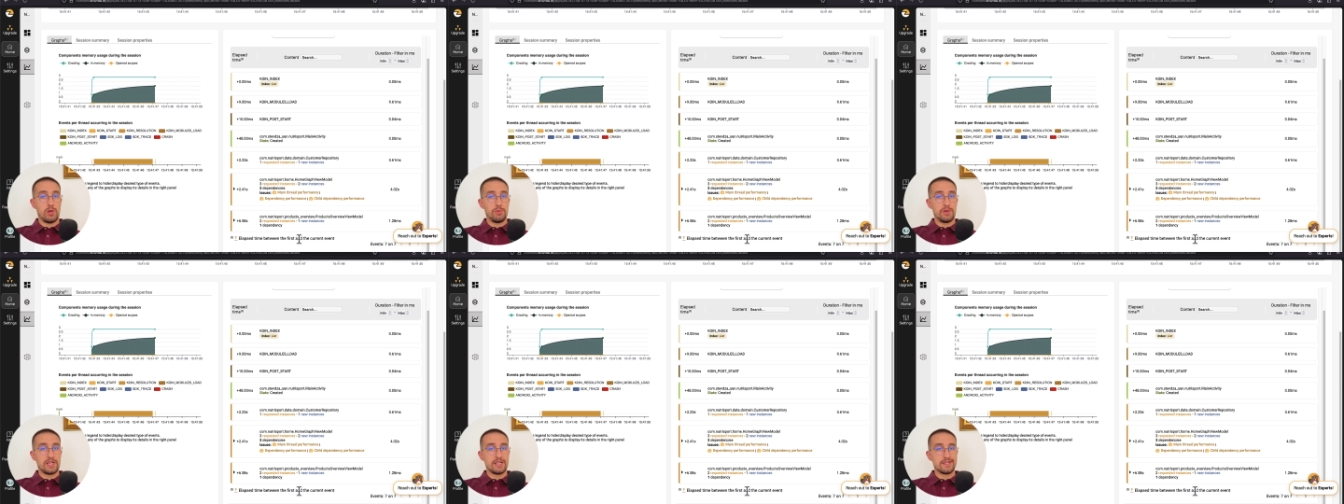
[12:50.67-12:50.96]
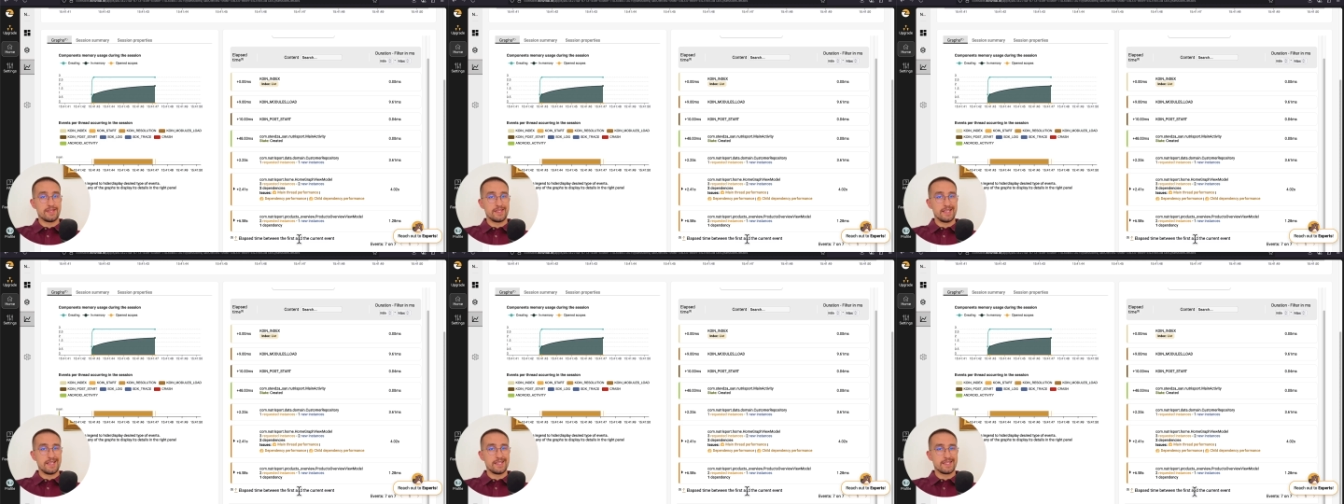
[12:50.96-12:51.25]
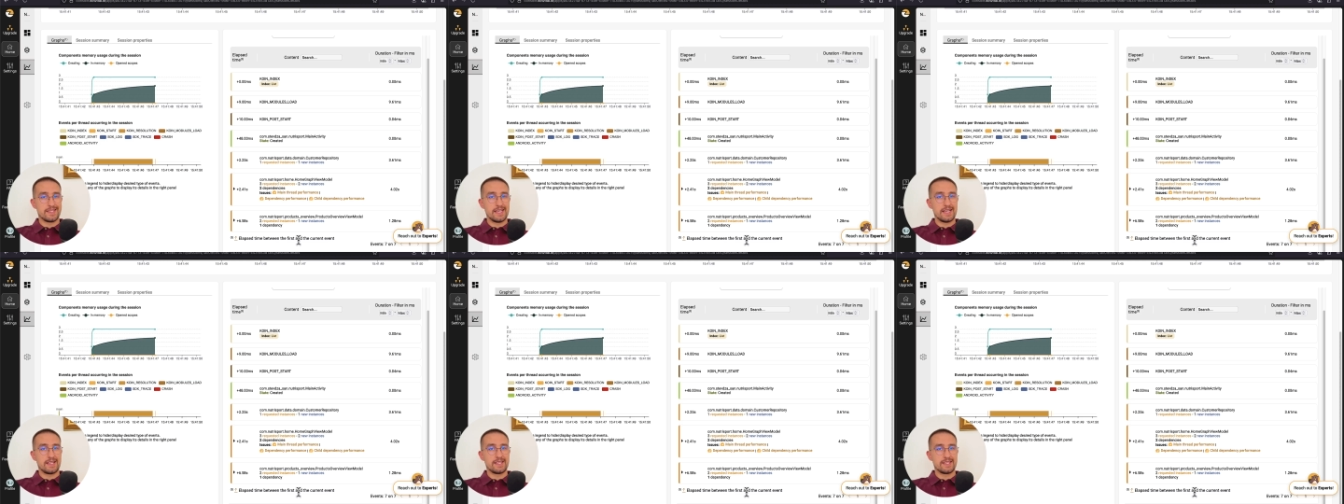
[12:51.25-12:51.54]
we can see
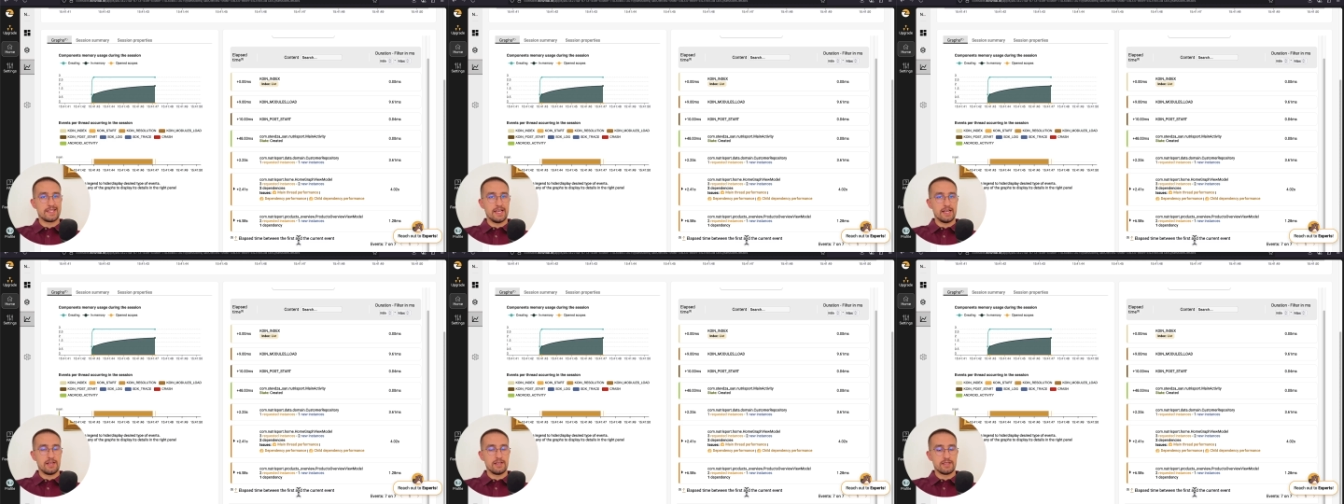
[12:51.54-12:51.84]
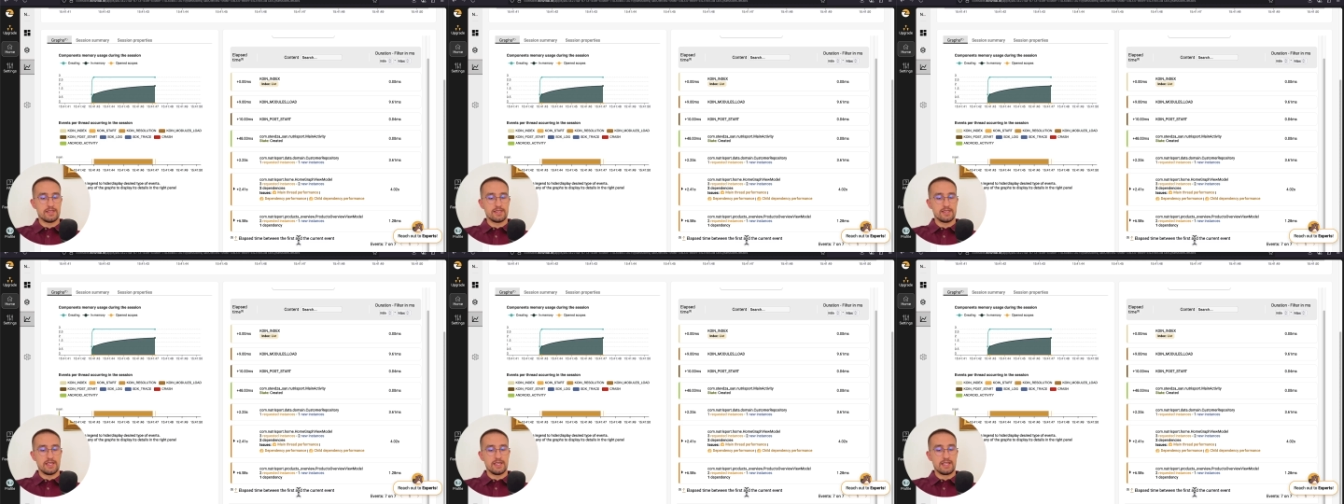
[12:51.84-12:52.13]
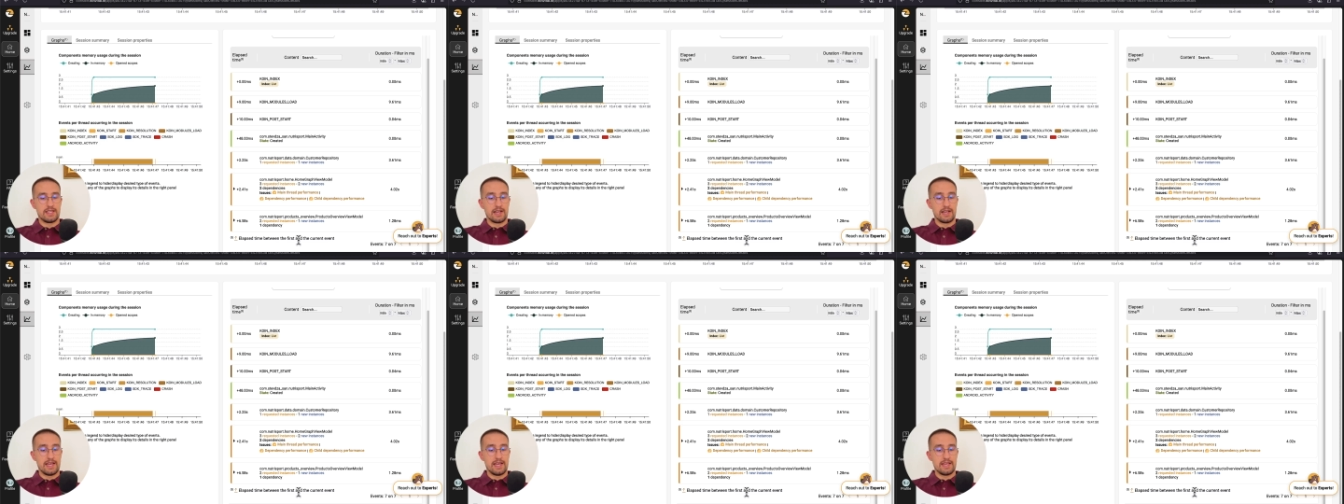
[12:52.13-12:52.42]
6 seconds
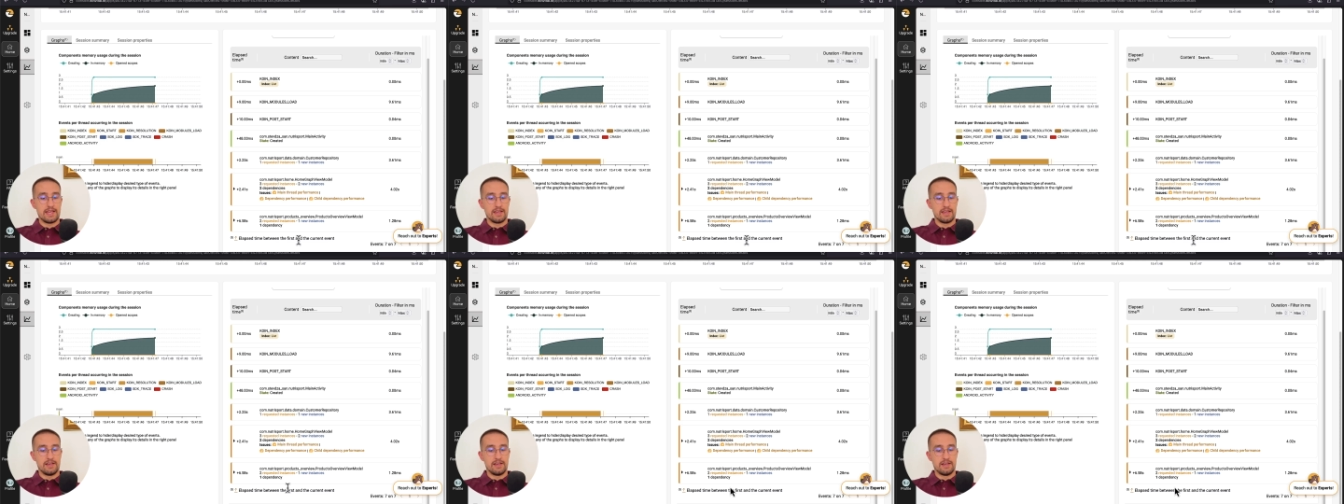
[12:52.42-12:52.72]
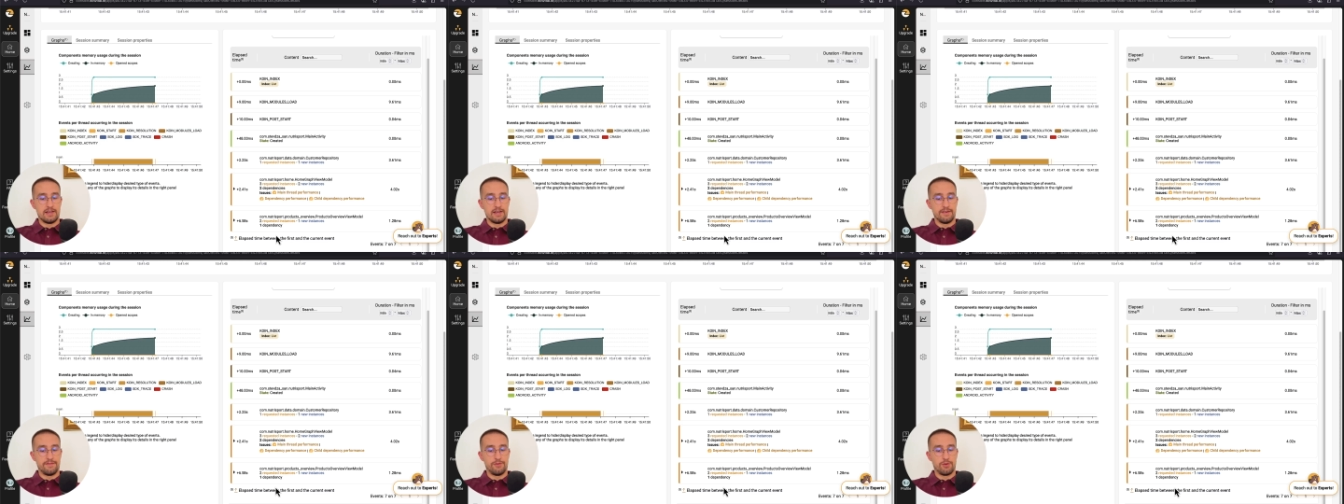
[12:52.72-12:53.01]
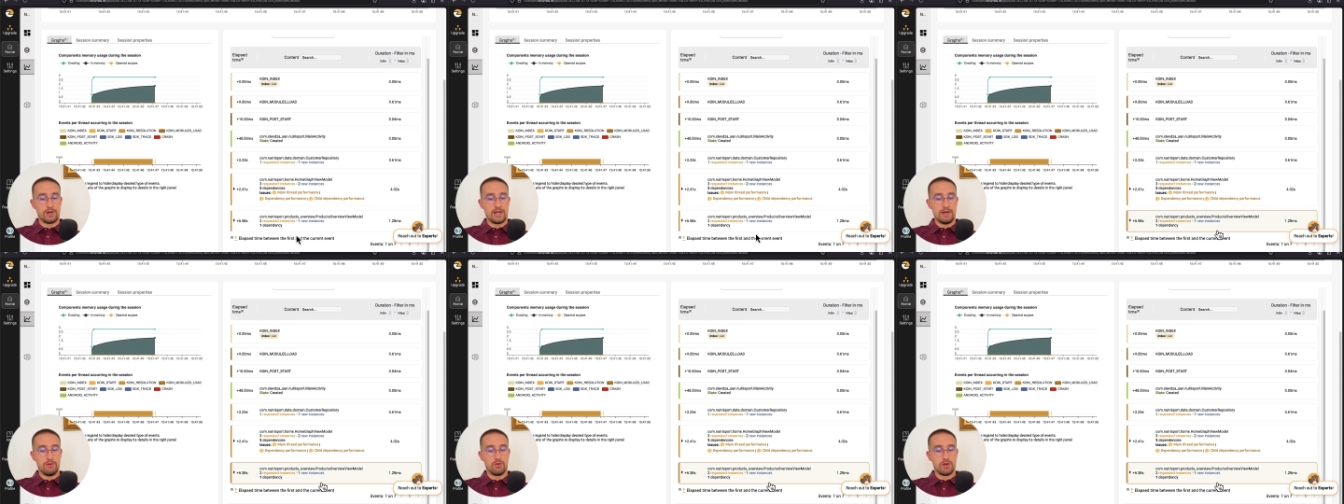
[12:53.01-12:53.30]
delay
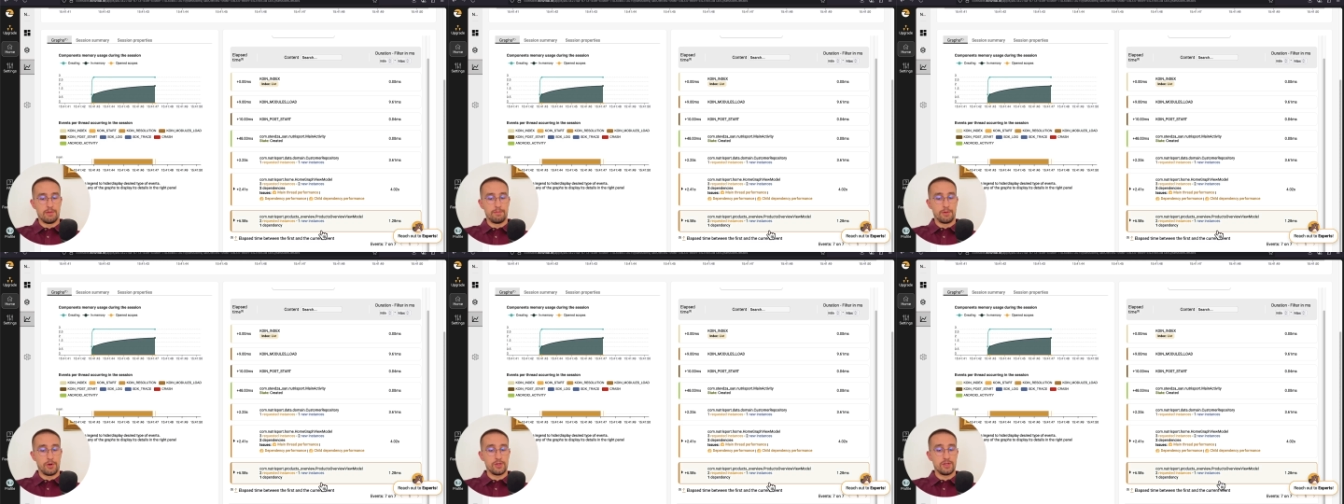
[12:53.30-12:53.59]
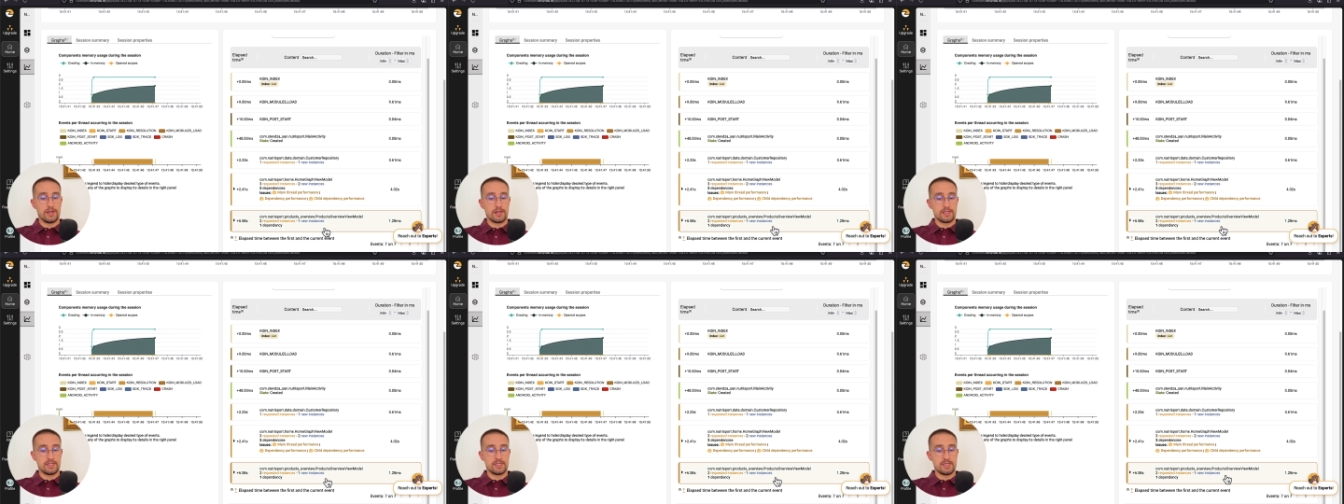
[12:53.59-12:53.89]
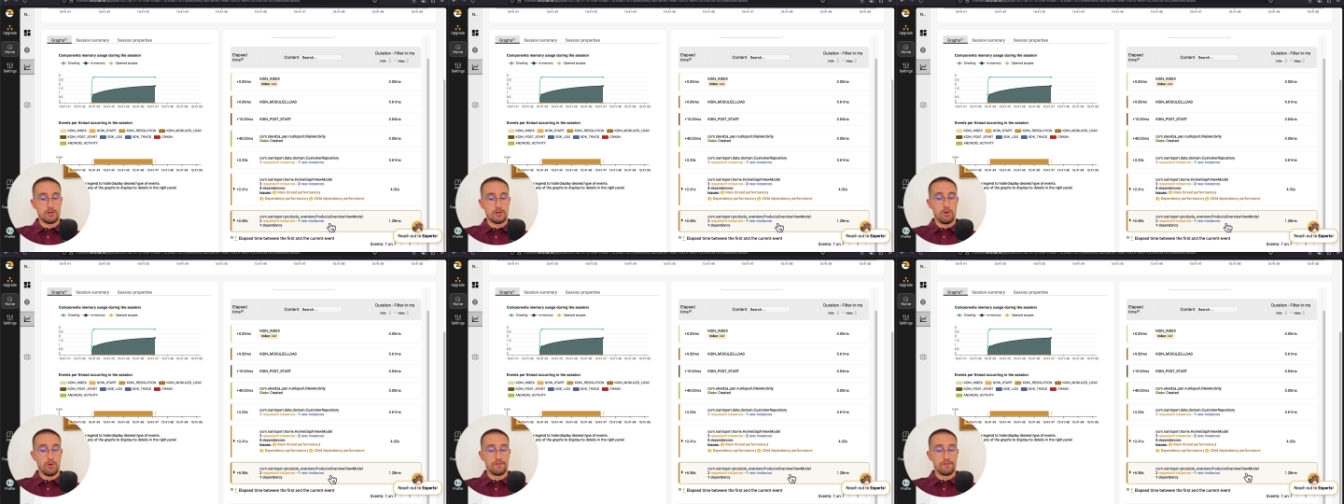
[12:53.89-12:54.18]
for our products
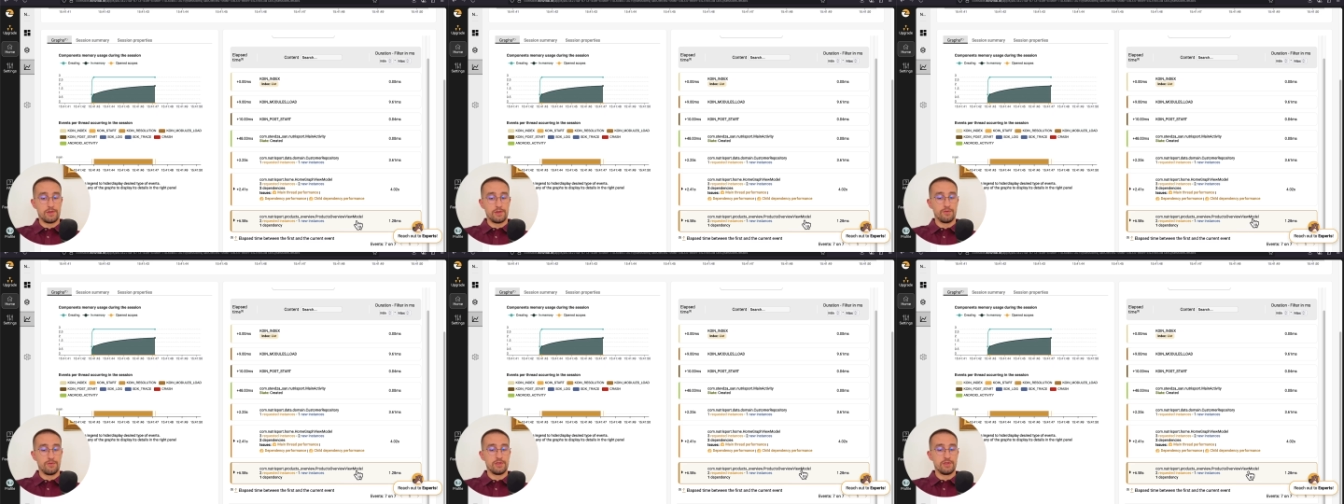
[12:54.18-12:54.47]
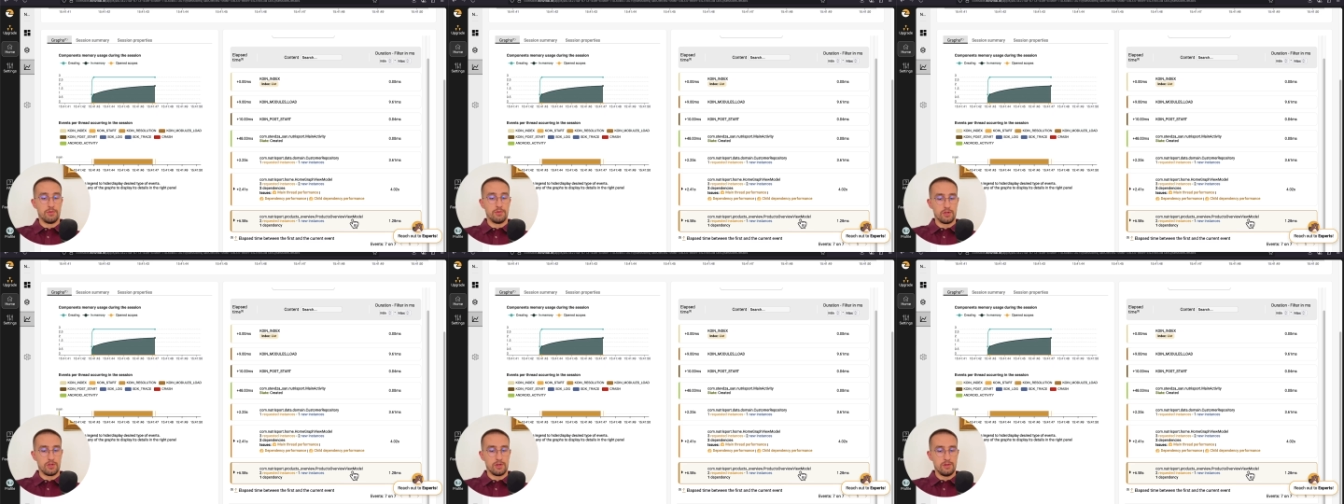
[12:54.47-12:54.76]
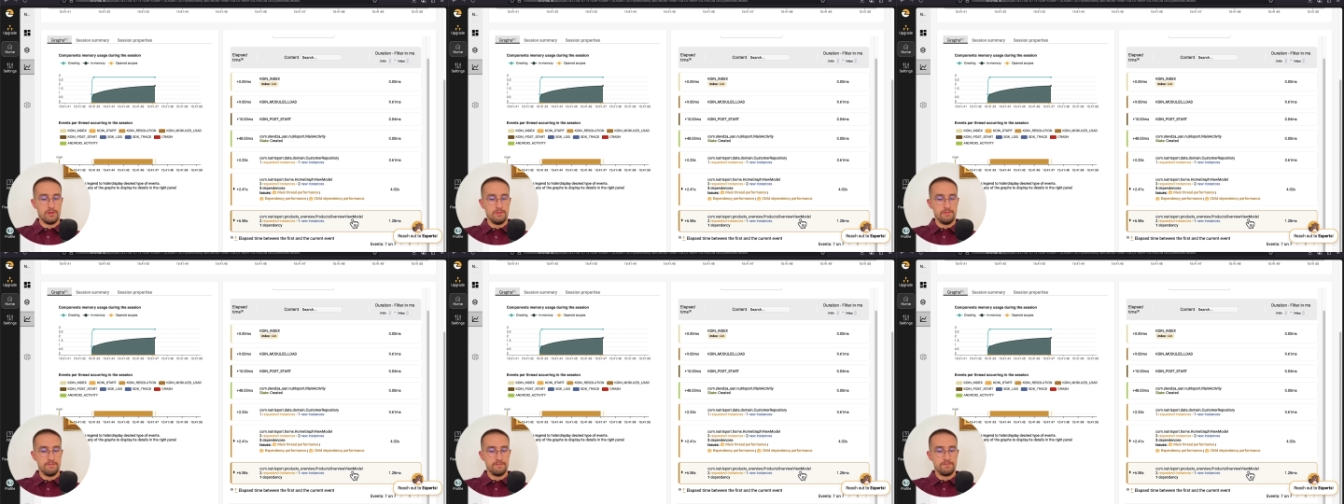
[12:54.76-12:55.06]
or view
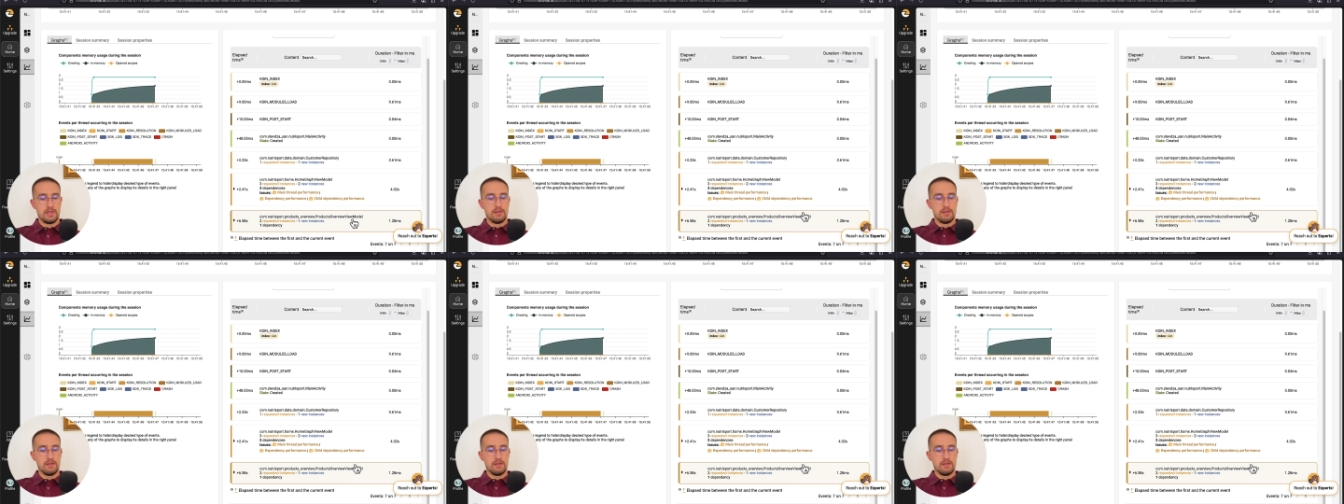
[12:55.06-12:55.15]
model,